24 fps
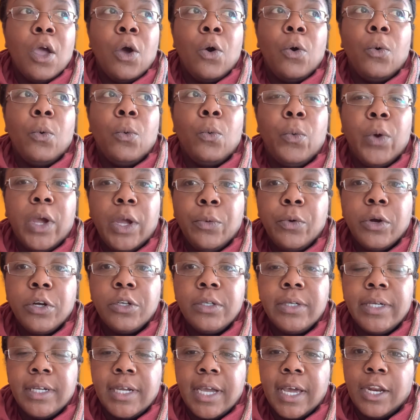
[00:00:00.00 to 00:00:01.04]
we were
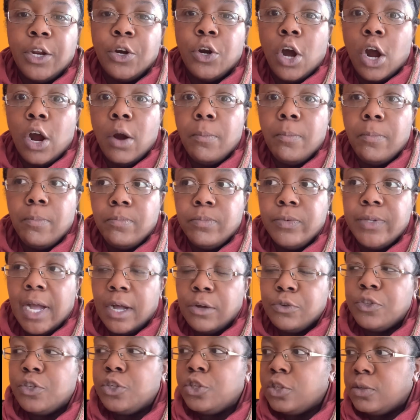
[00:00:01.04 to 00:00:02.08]
getting our
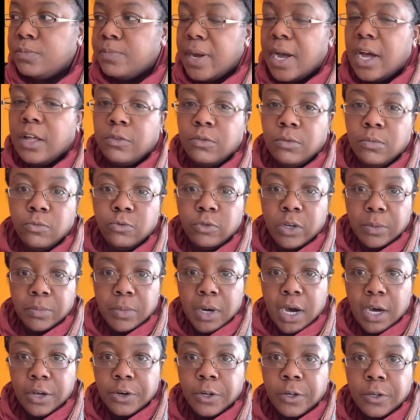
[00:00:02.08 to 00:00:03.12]
downstairs bathroom
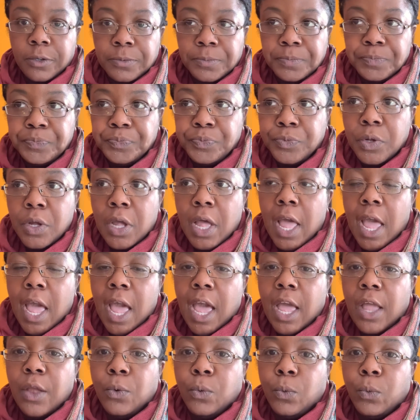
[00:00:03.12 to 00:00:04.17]
remodeled,
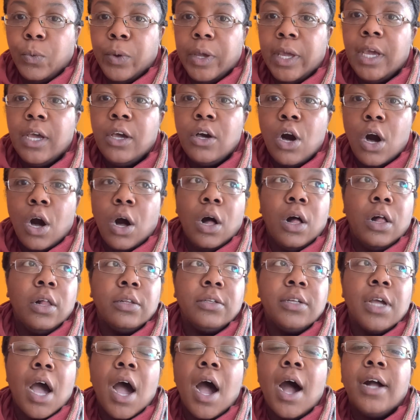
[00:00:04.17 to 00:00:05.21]
and we
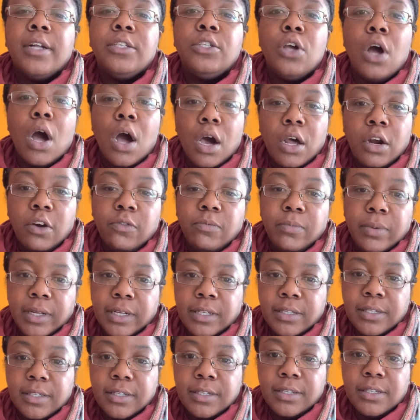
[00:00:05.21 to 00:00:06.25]
called a ton of
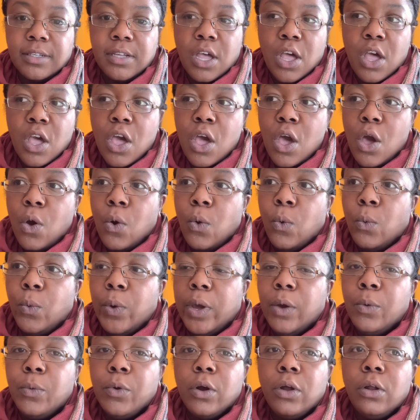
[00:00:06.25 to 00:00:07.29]
places.
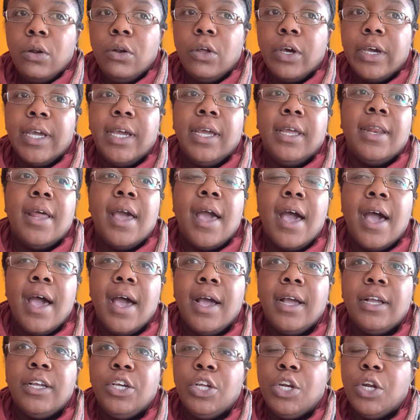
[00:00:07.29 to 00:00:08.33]
We were looking
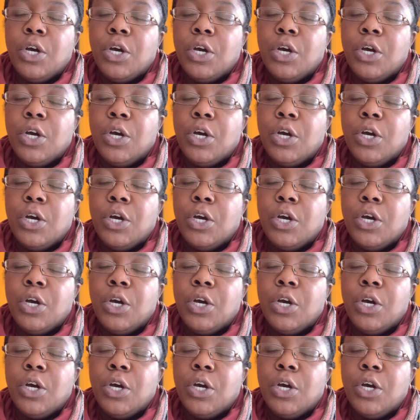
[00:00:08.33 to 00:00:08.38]
at,